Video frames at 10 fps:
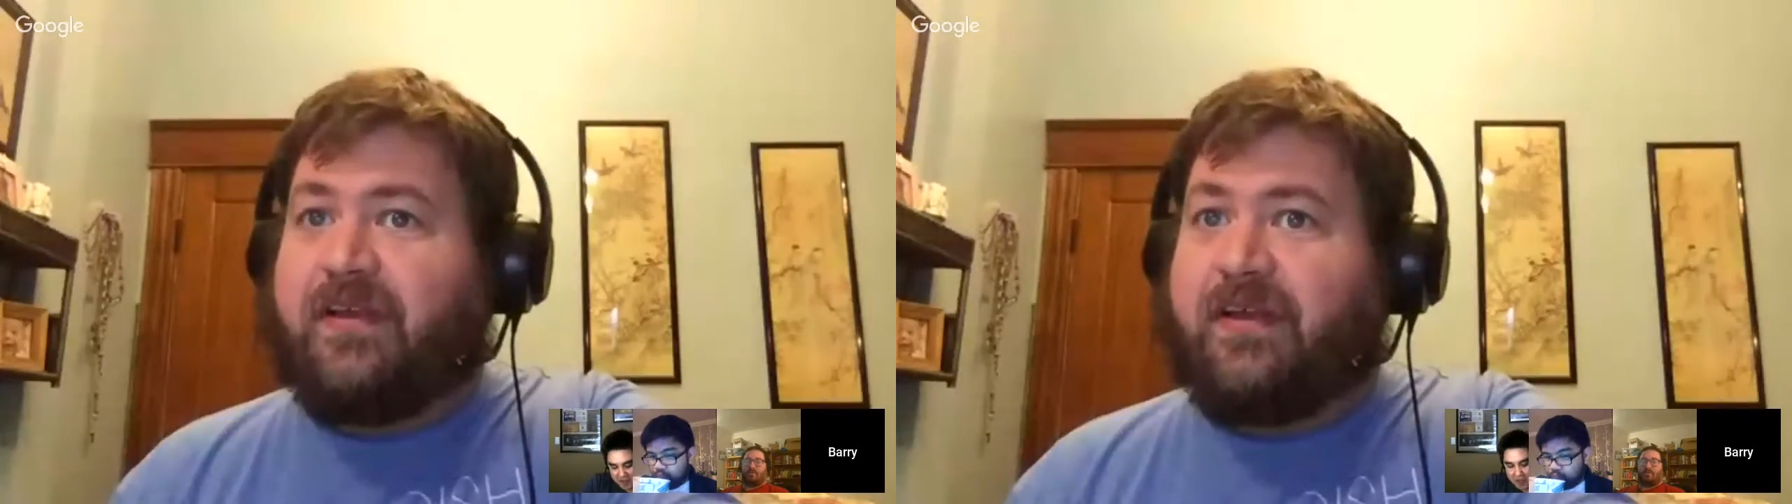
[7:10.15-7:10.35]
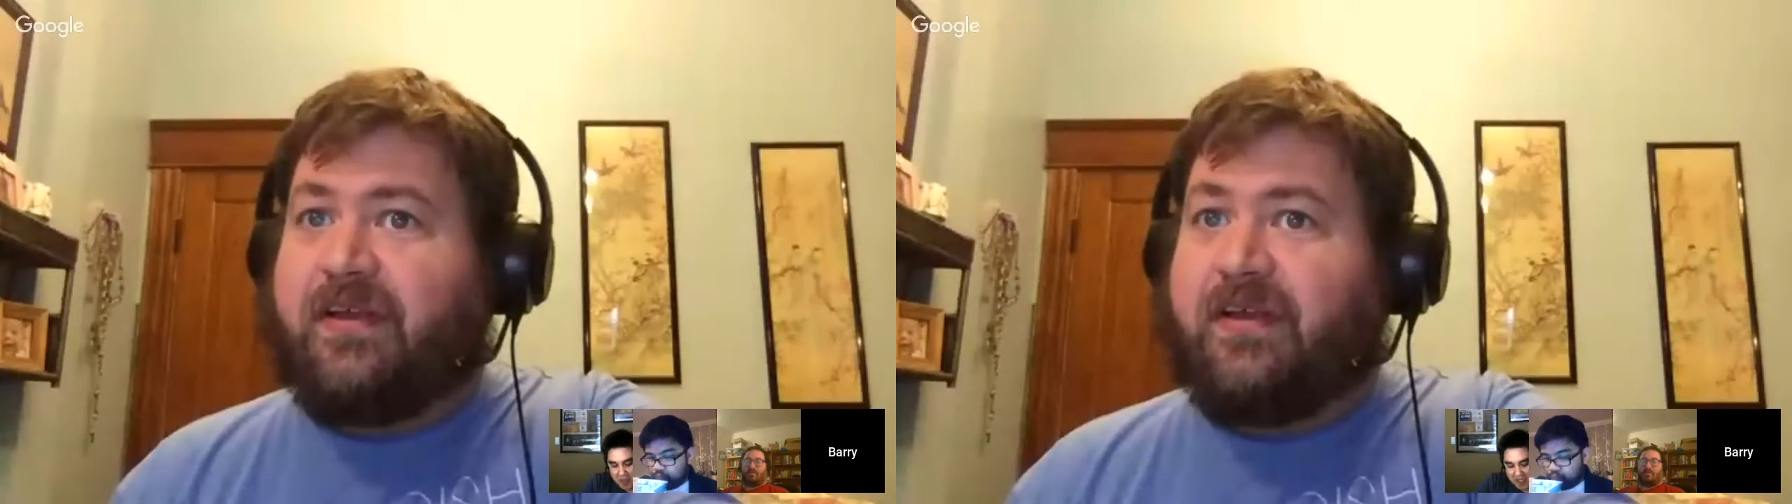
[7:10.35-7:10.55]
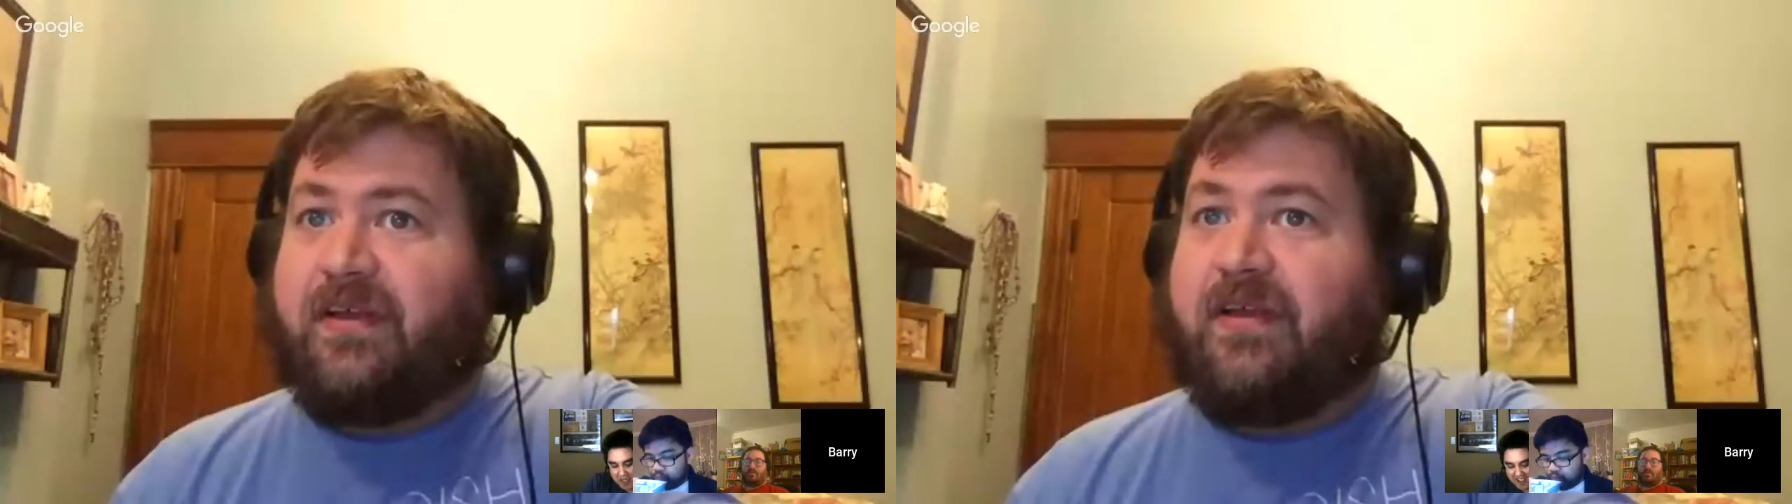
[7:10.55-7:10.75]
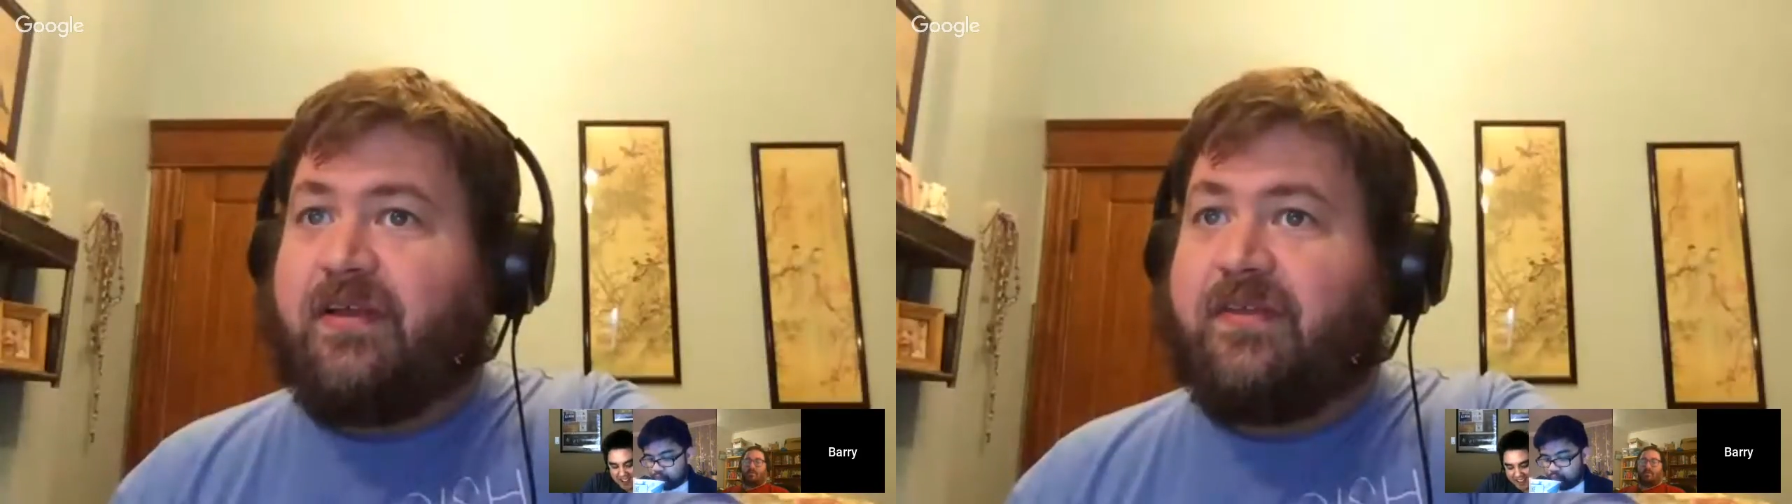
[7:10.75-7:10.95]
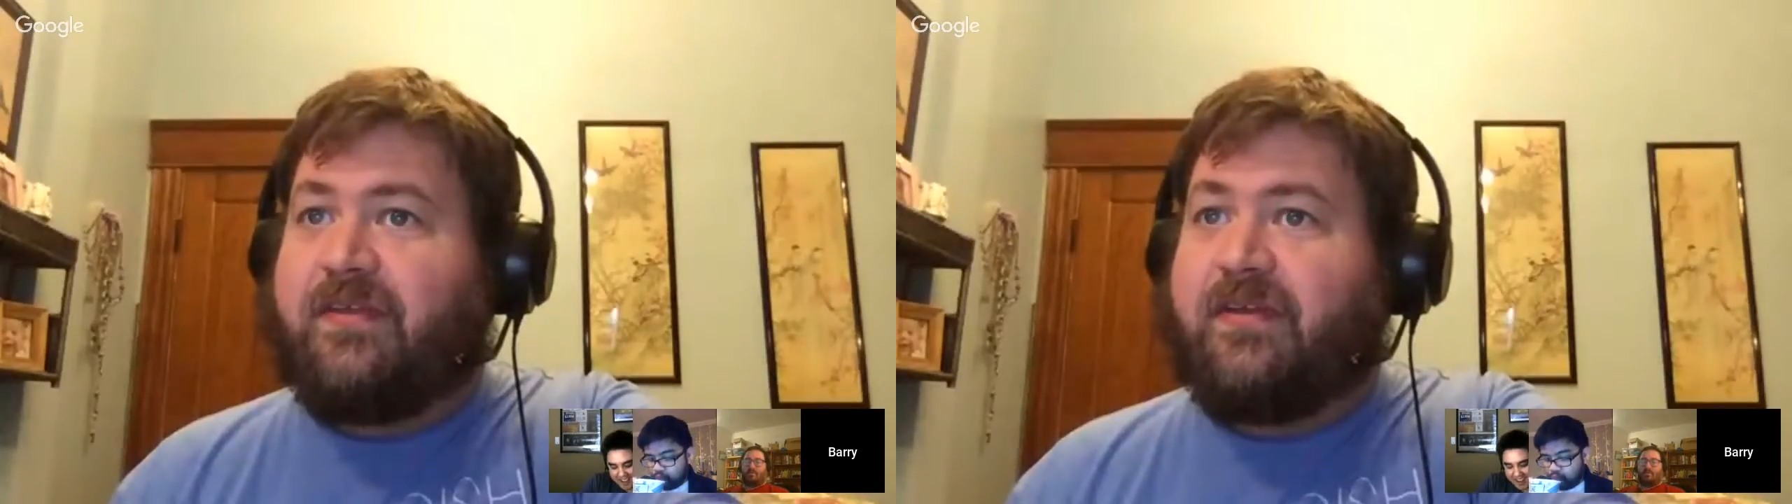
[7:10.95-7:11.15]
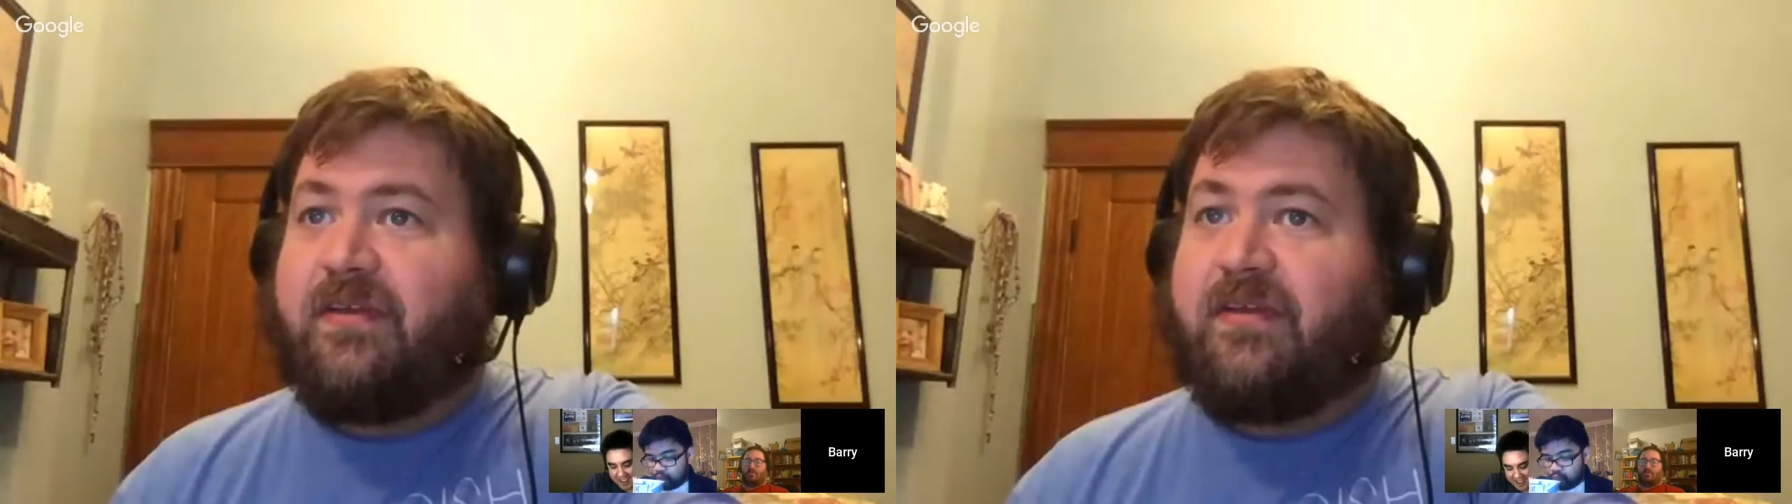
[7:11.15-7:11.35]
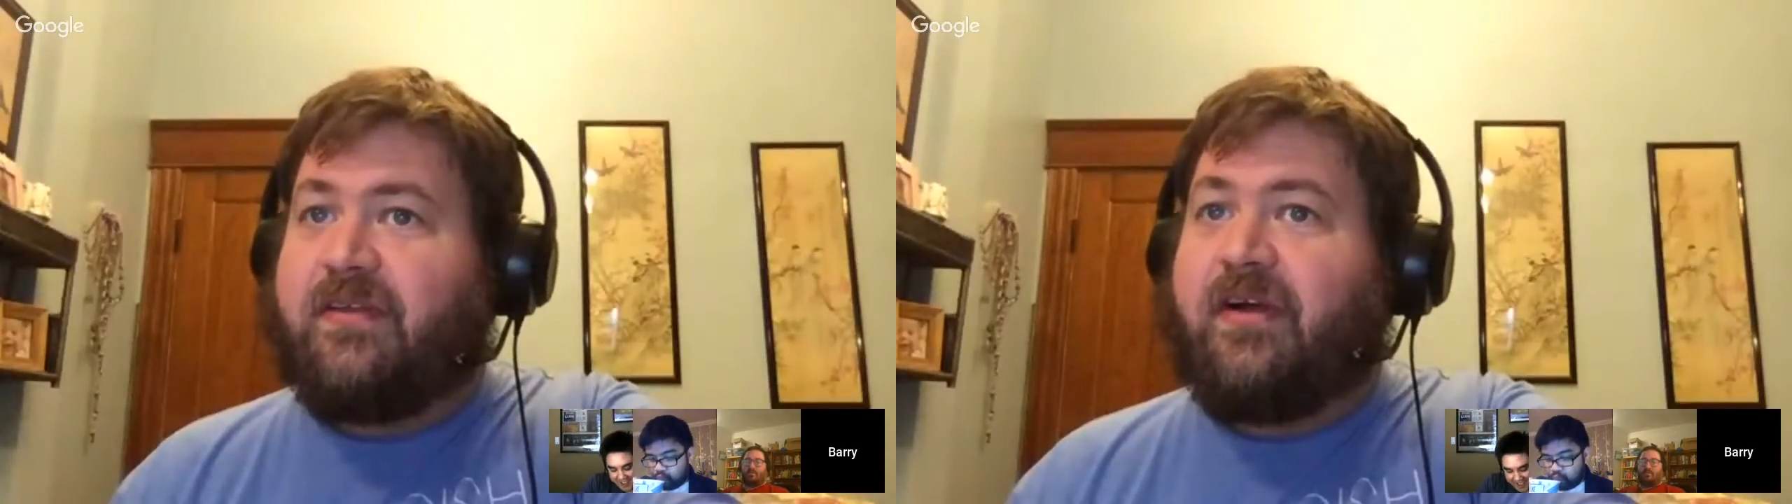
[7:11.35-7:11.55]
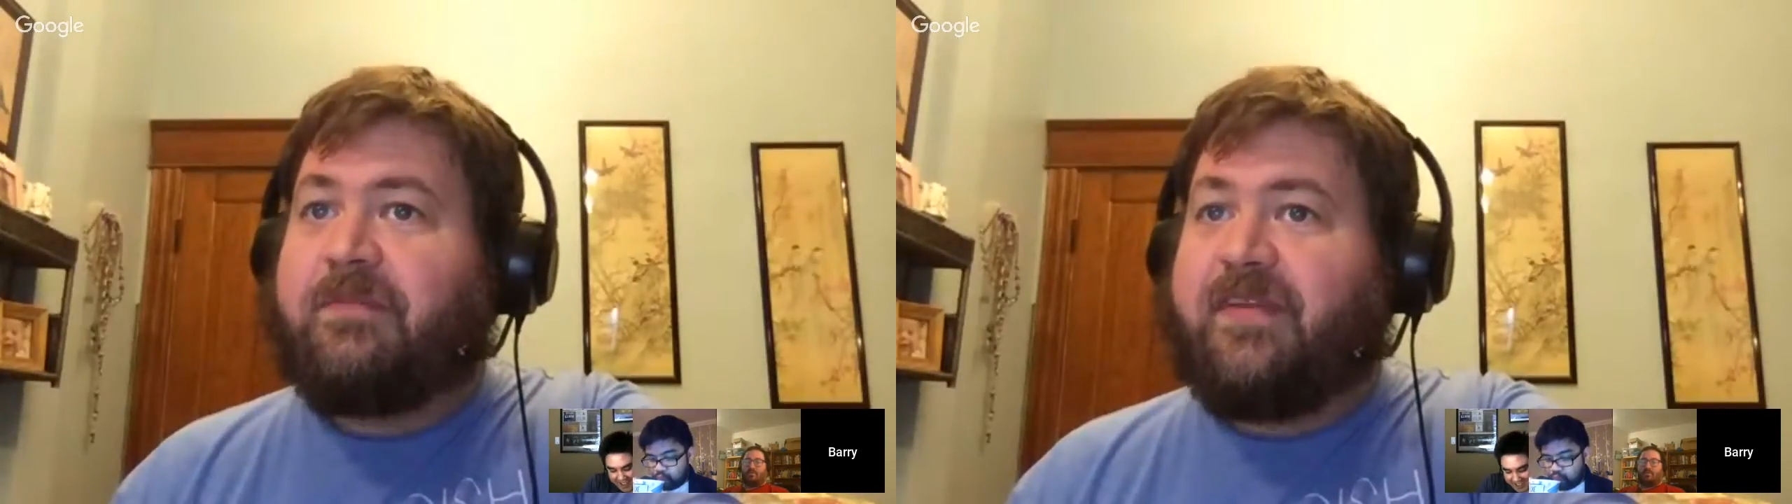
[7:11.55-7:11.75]

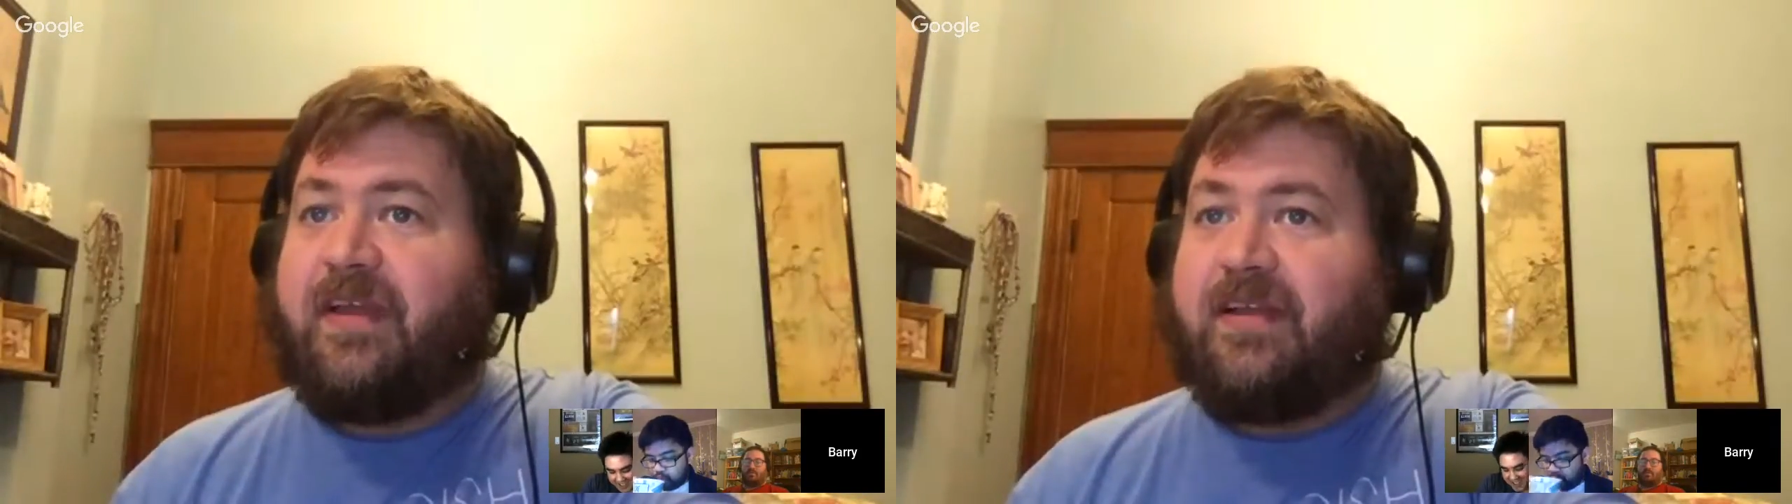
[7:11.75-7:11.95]
updated